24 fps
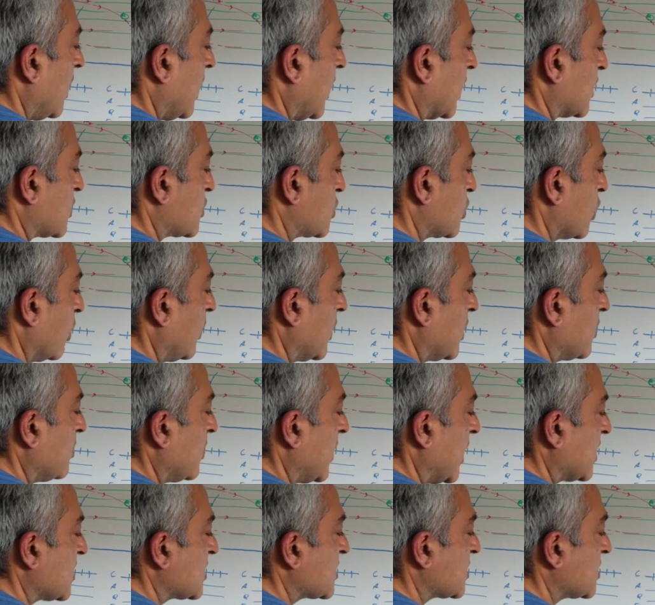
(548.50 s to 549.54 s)
And so we
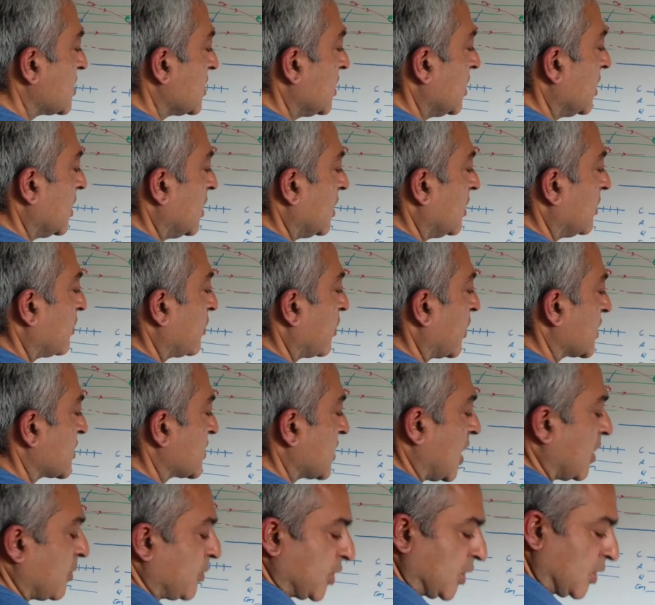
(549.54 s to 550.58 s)
may see, for
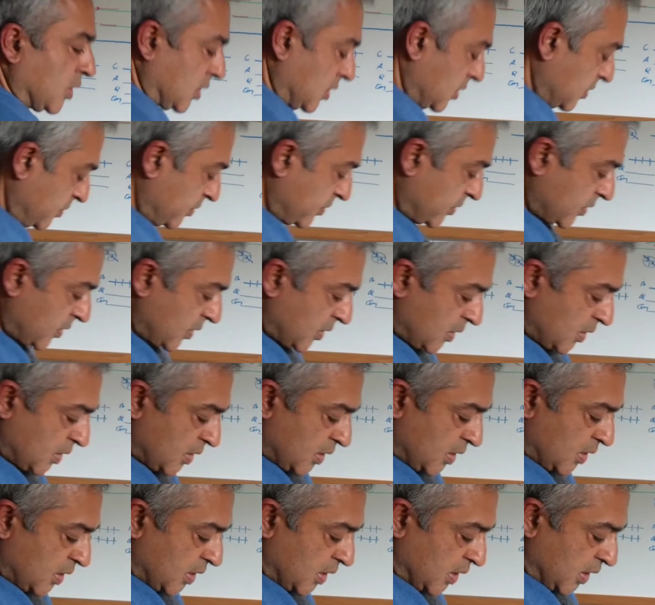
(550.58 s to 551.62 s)
example,
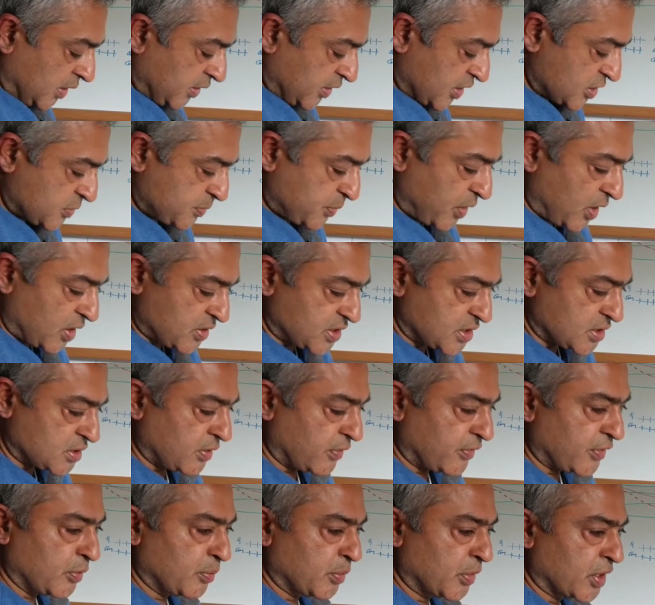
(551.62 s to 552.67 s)
in this process
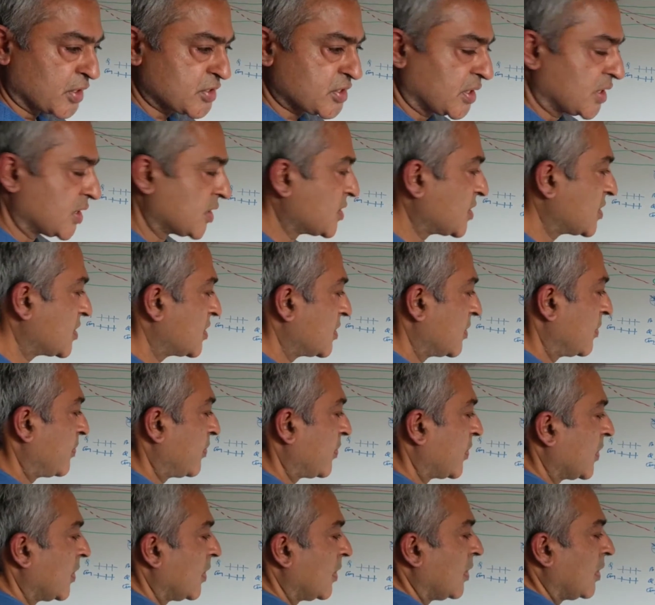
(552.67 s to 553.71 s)
of emergence,
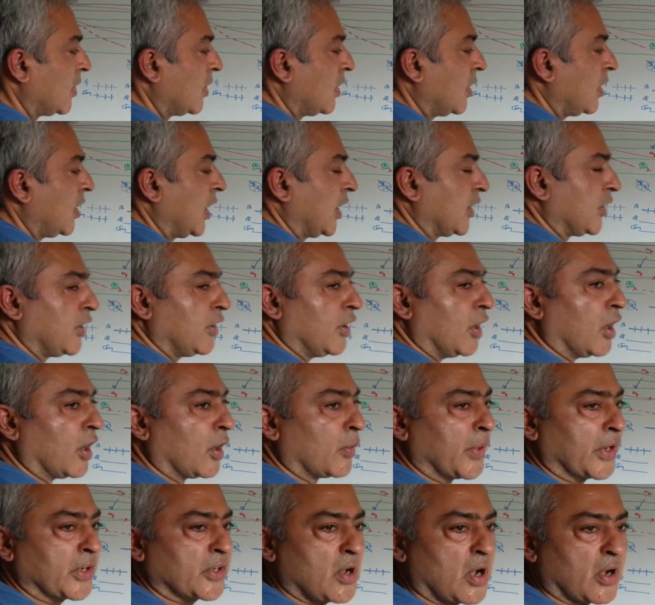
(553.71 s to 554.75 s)
and here
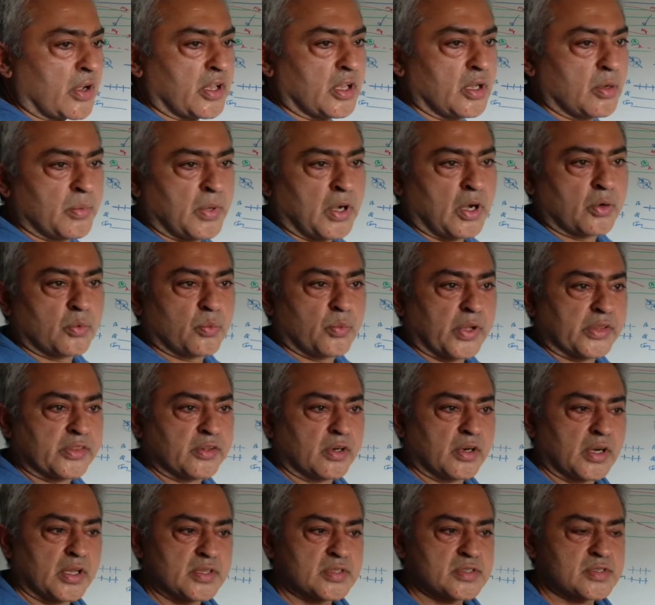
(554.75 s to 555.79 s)
we're talking about
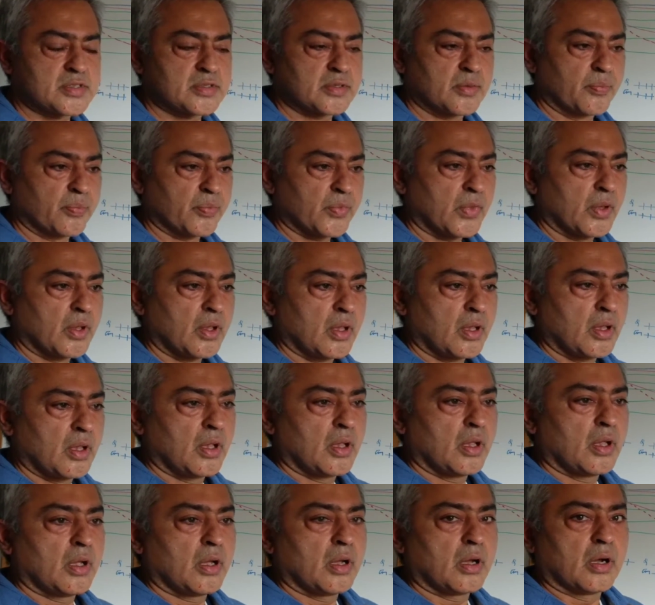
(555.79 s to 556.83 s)
whether it's
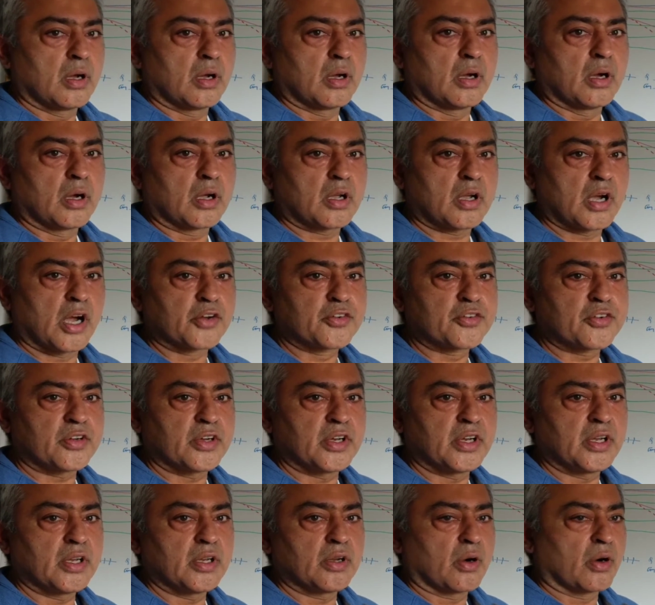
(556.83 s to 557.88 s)
a
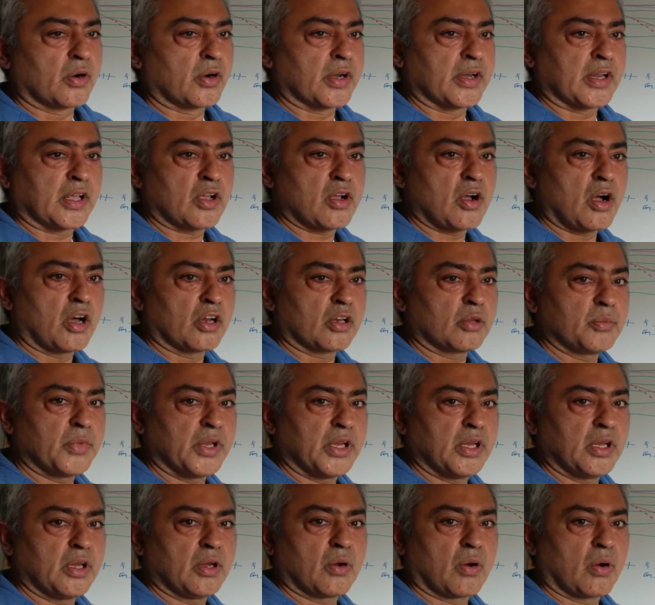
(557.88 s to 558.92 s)
country or an
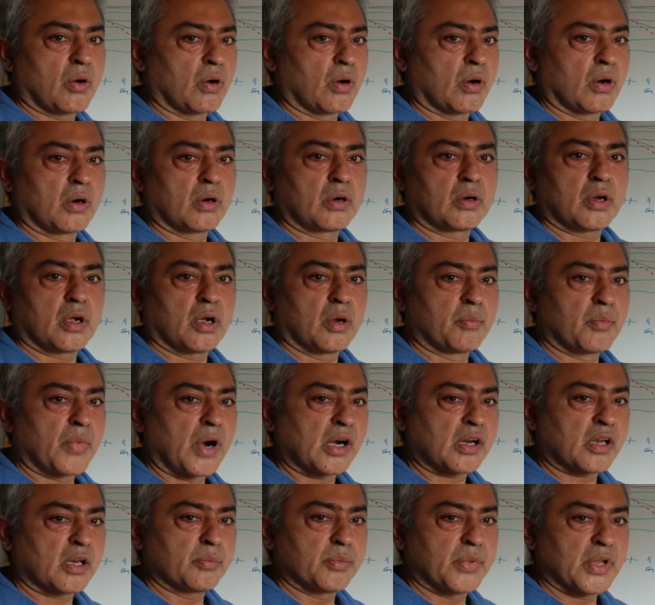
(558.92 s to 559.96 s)
economy or a
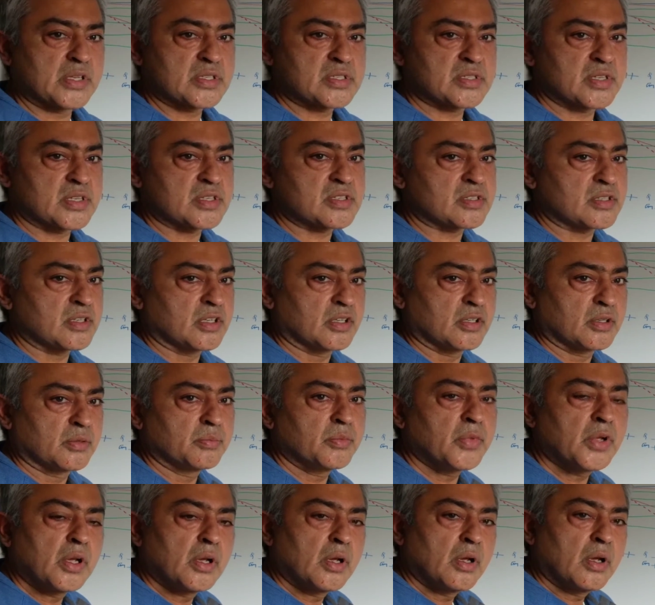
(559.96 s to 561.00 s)
market-based
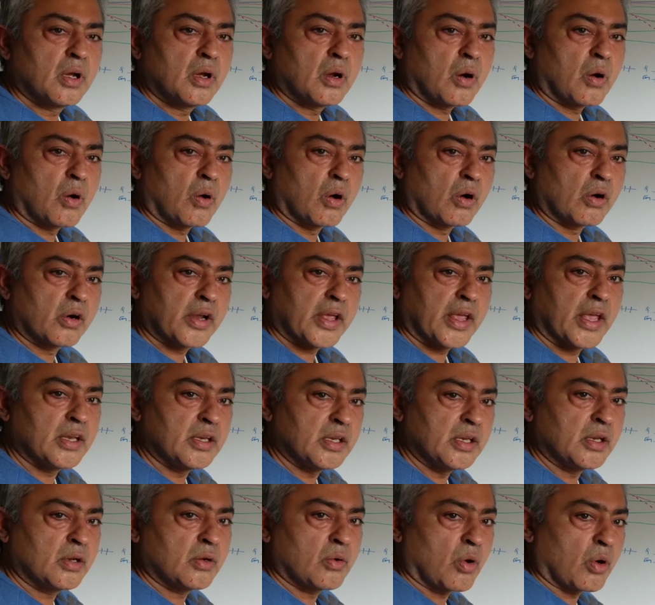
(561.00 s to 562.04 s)
system or
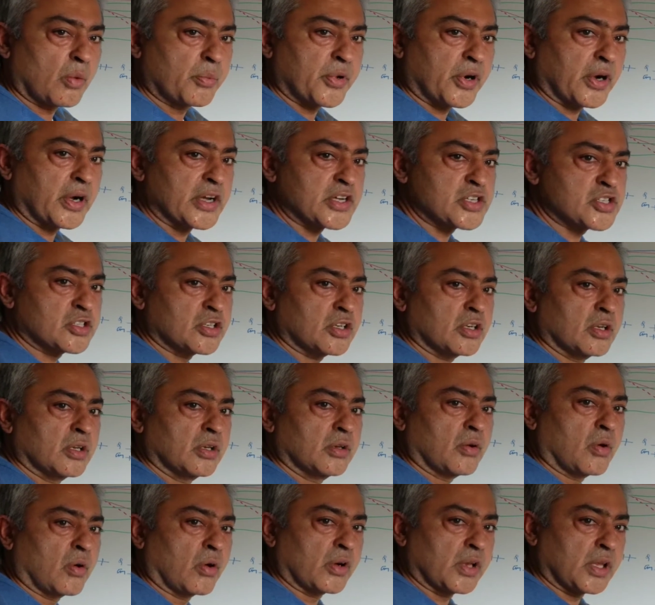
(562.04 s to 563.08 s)
any corporation
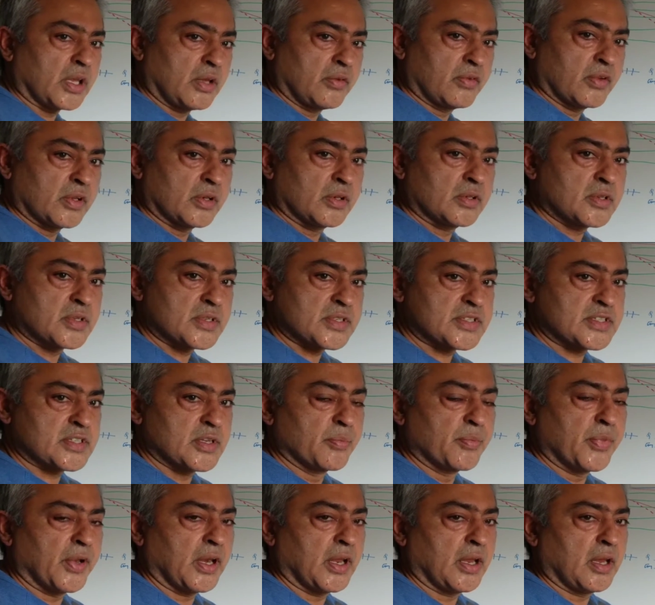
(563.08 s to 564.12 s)
or even
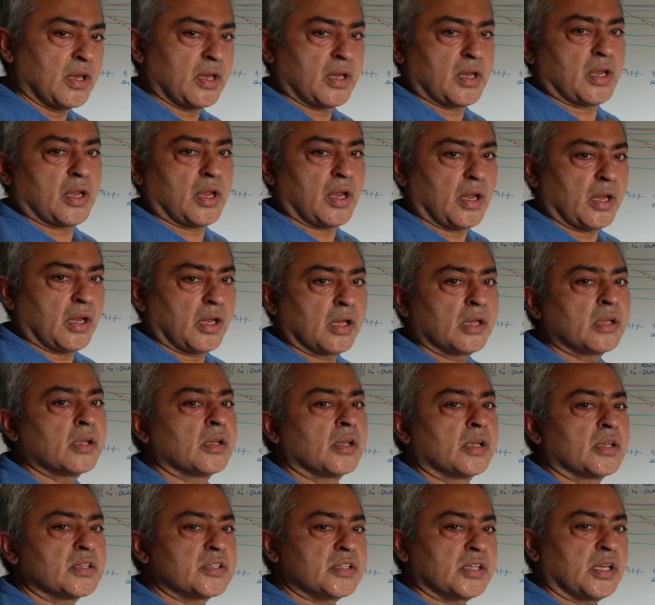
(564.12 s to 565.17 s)
simply a
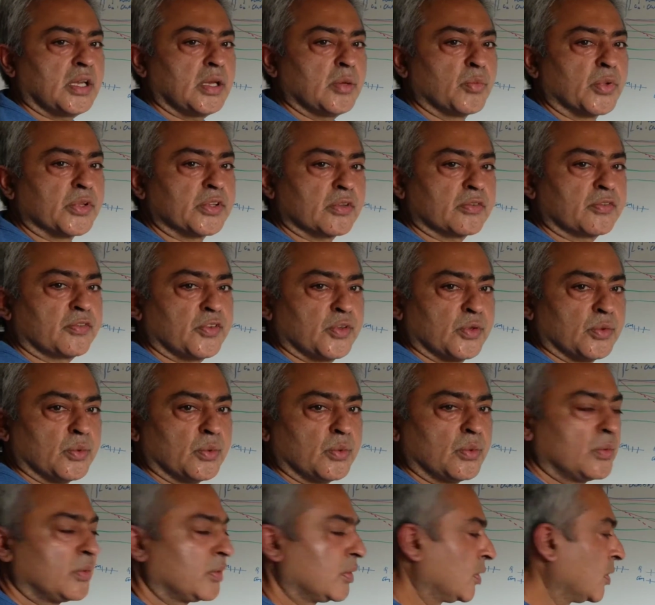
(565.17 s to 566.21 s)
team with a
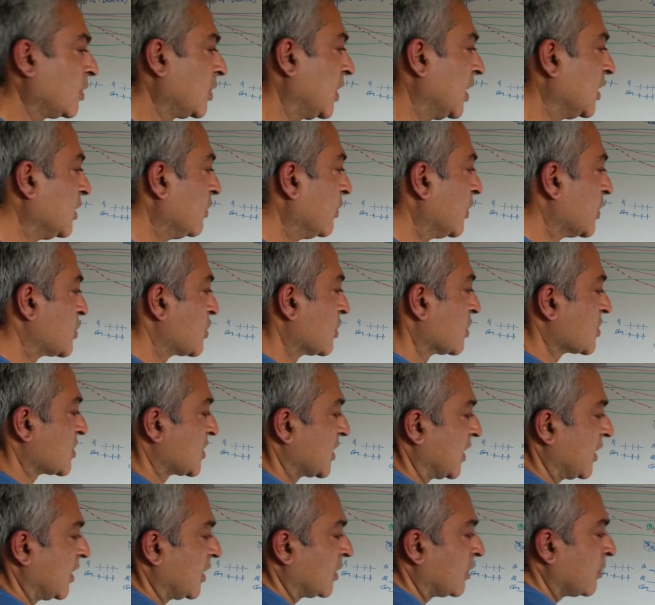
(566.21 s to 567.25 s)
few individuals
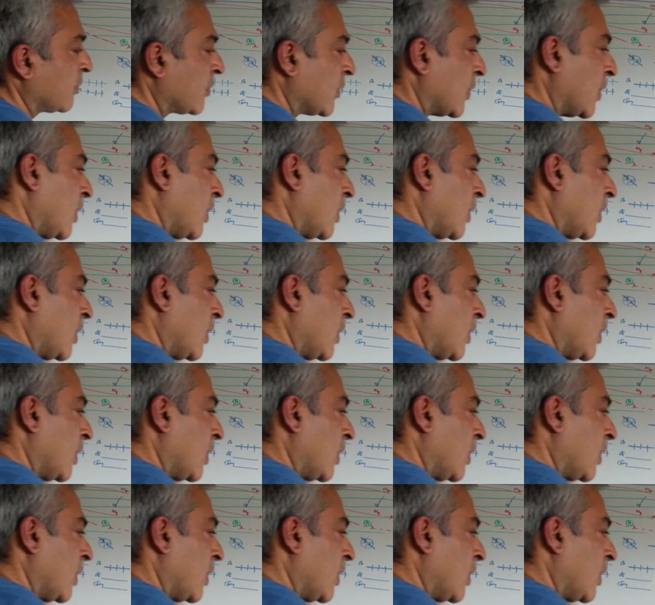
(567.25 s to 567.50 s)
in it,